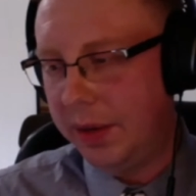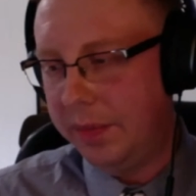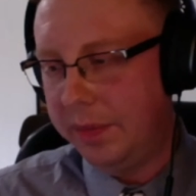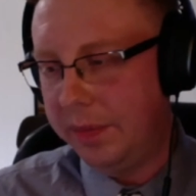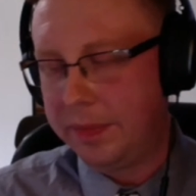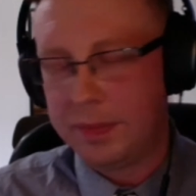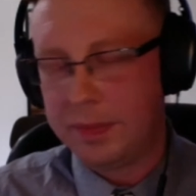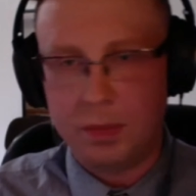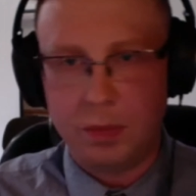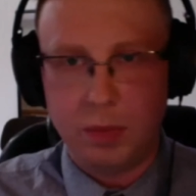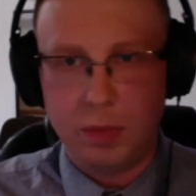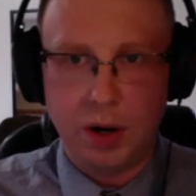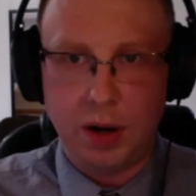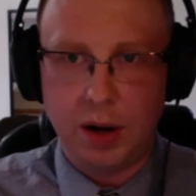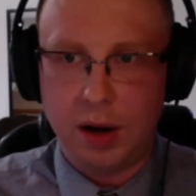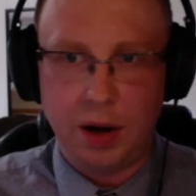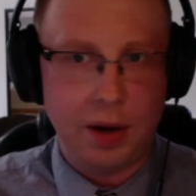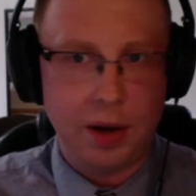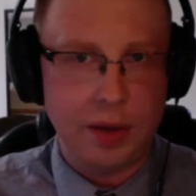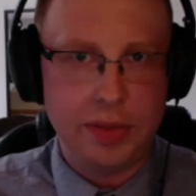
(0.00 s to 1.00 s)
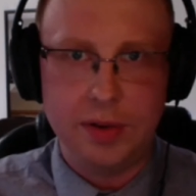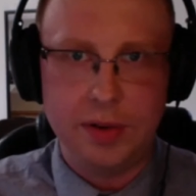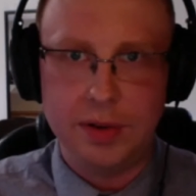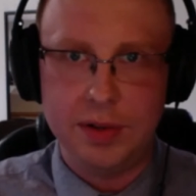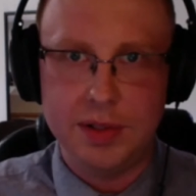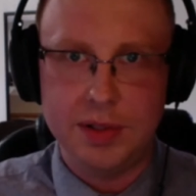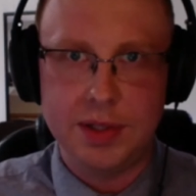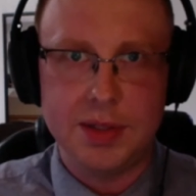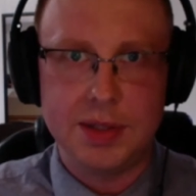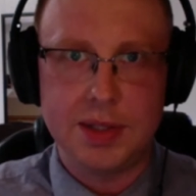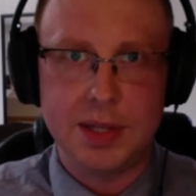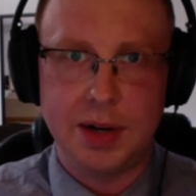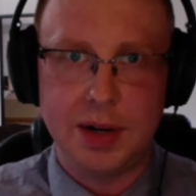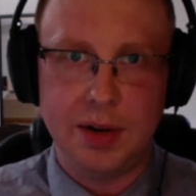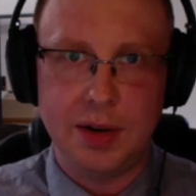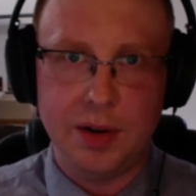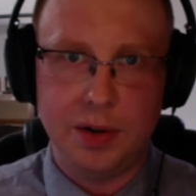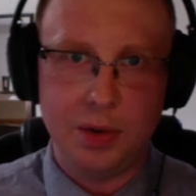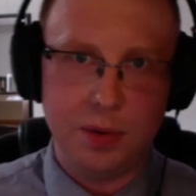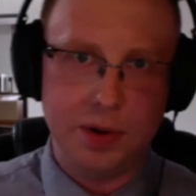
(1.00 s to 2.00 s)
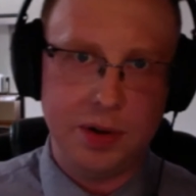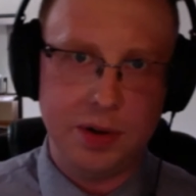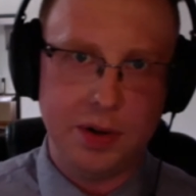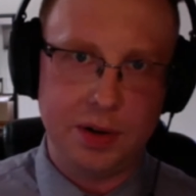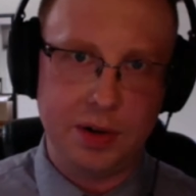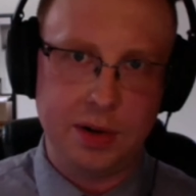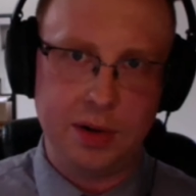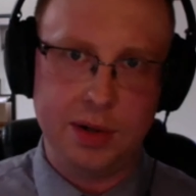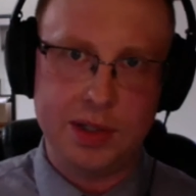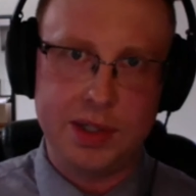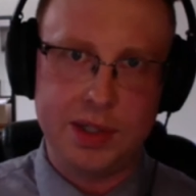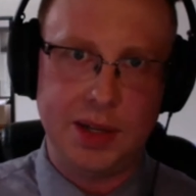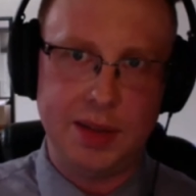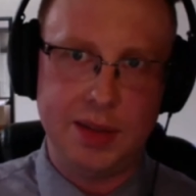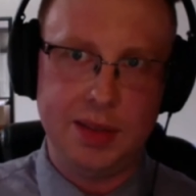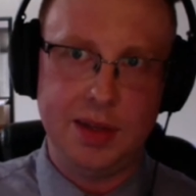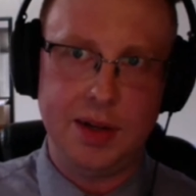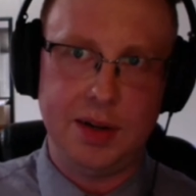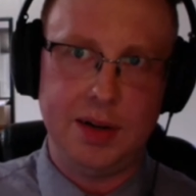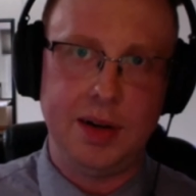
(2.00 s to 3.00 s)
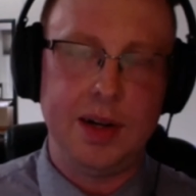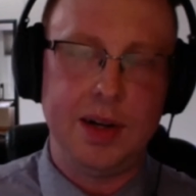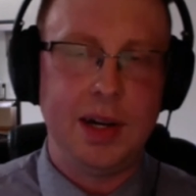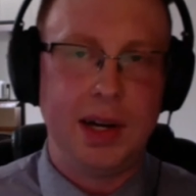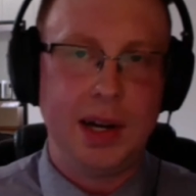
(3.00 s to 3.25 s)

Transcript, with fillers: um, authors, et cetera, who are, who are sent there.